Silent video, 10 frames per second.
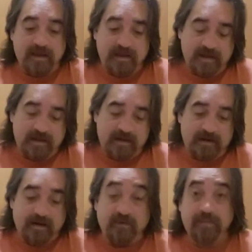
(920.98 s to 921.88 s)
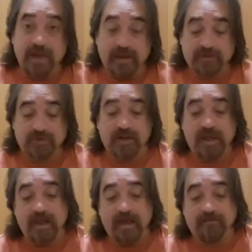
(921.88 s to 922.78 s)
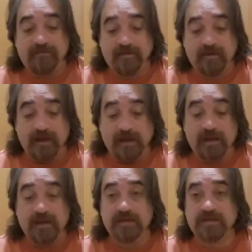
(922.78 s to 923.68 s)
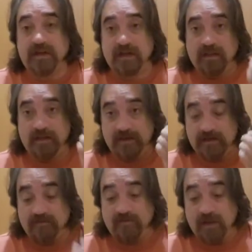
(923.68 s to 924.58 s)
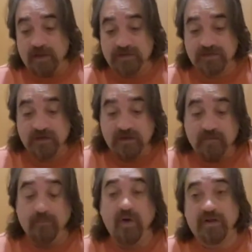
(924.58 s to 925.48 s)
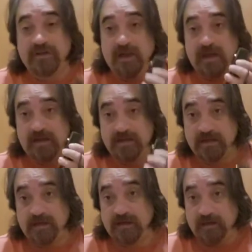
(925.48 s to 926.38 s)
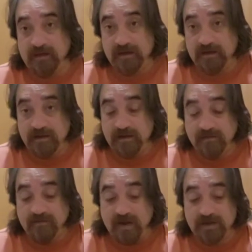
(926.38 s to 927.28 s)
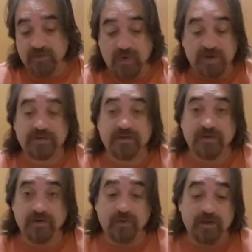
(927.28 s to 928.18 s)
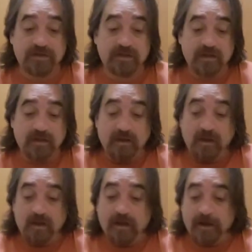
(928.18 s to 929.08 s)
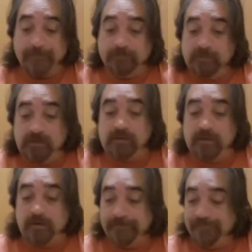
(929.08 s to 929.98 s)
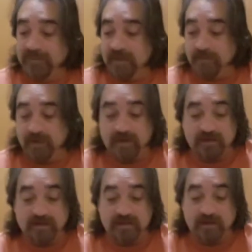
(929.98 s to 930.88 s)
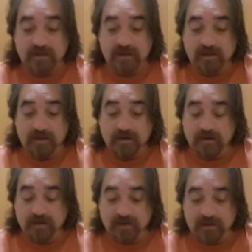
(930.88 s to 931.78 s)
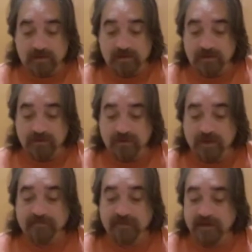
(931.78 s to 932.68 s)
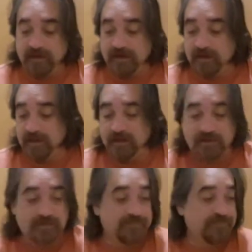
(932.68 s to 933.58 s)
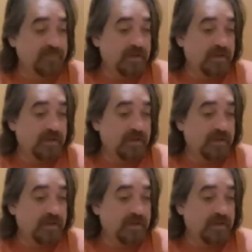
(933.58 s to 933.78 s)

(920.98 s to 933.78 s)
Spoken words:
and every pack should have a signaling device, multi-signaling device, ways to do it, uh, because you definitely need this.